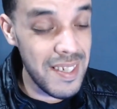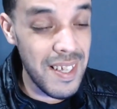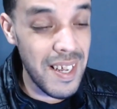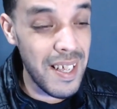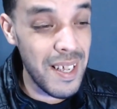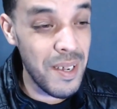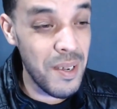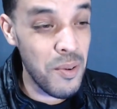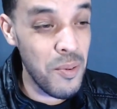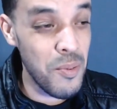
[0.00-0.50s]
is
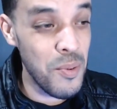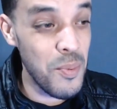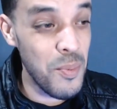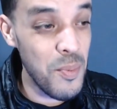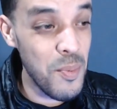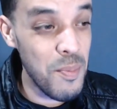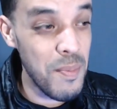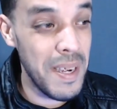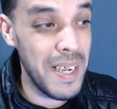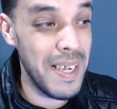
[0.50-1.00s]
like, oh
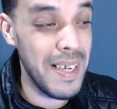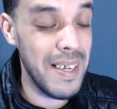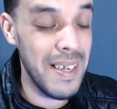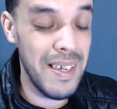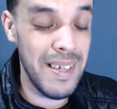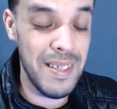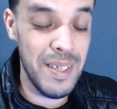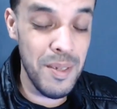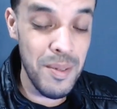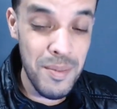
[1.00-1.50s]
my
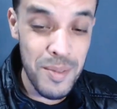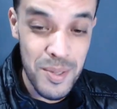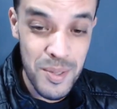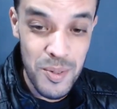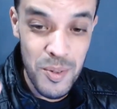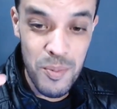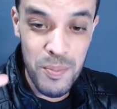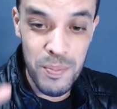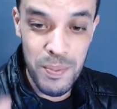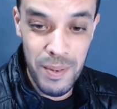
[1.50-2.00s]
god, it was
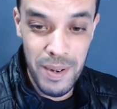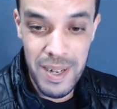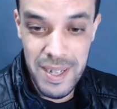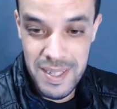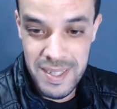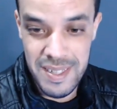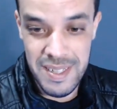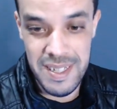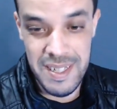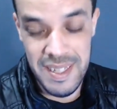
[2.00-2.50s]

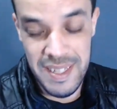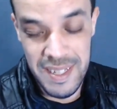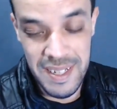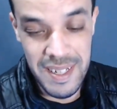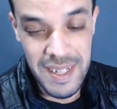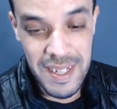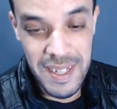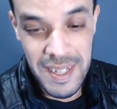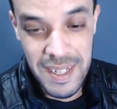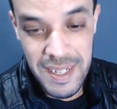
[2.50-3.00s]
surprising.
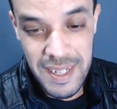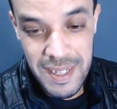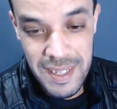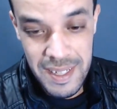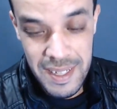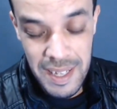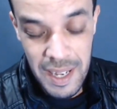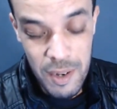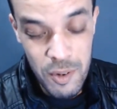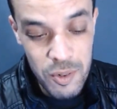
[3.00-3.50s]

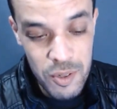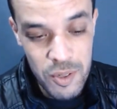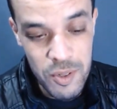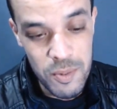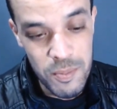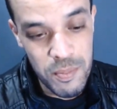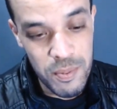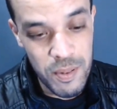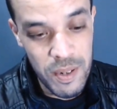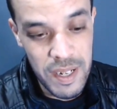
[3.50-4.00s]
It was
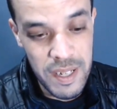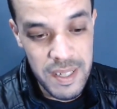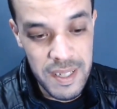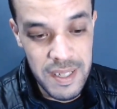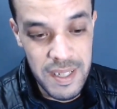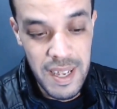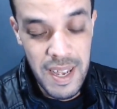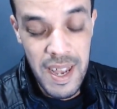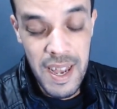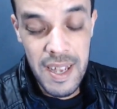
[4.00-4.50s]

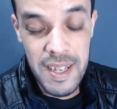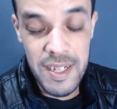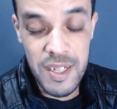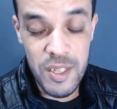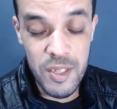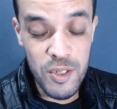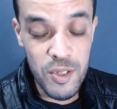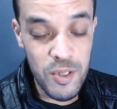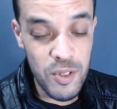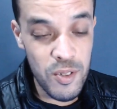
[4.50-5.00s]
surprising, and
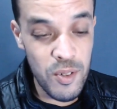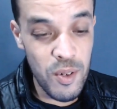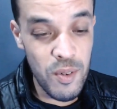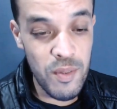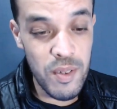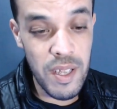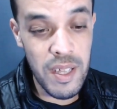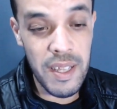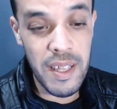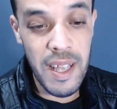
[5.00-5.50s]
she
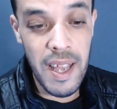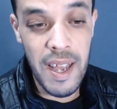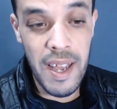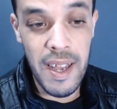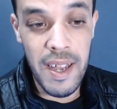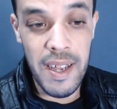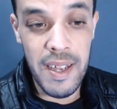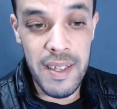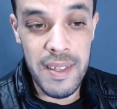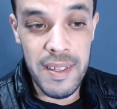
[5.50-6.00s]
deserved that.
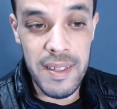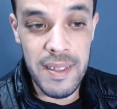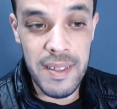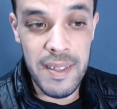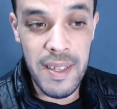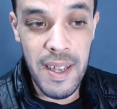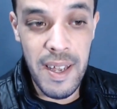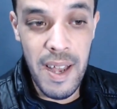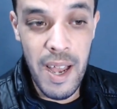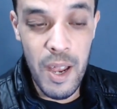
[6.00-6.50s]

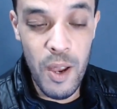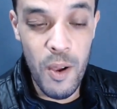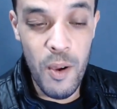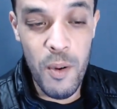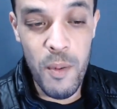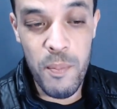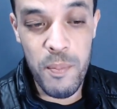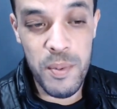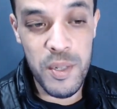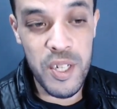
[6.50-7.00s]
And I
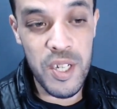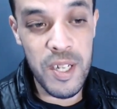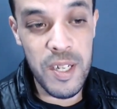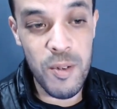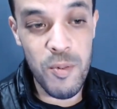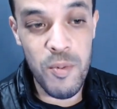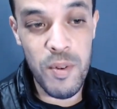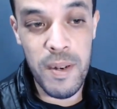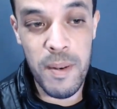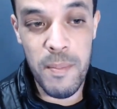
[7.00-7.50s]
hope
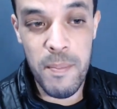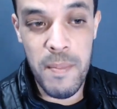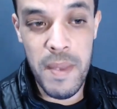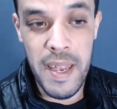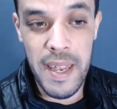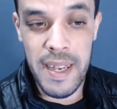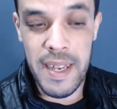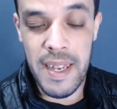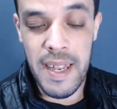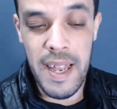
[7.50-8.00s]
she will
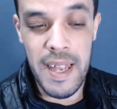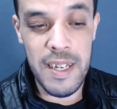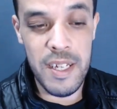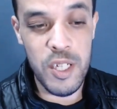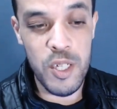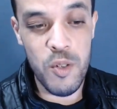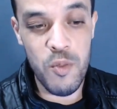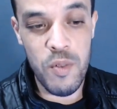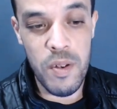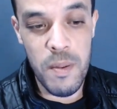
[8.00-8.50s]
make, and
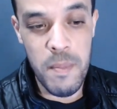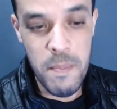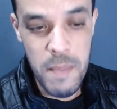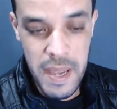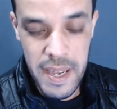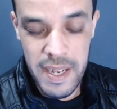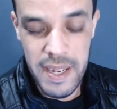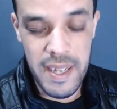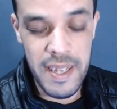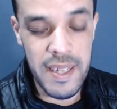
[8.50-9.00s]
she will
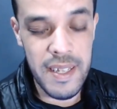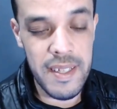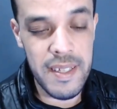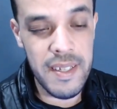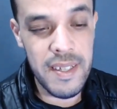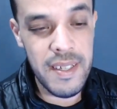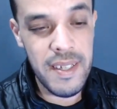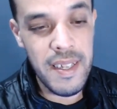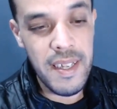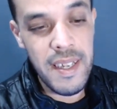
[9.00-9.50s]
make
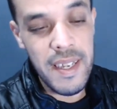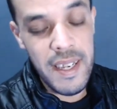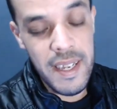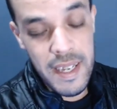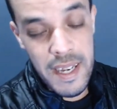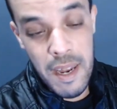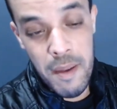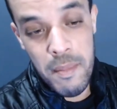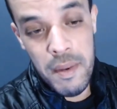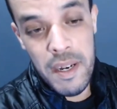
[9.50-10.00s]
it
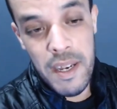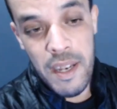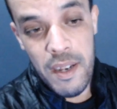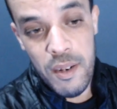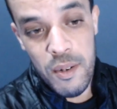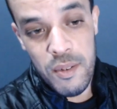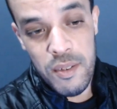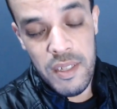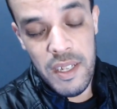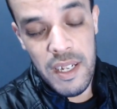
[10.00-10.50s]
in America
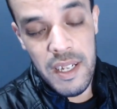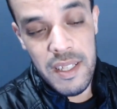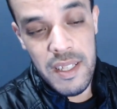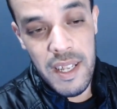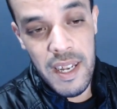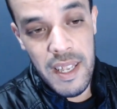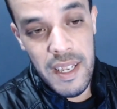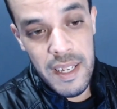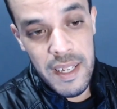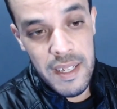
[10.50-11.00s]
Got
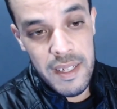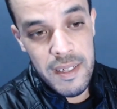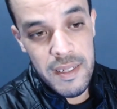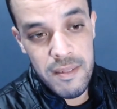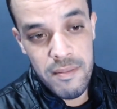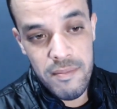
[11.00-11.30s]
Talent. Like,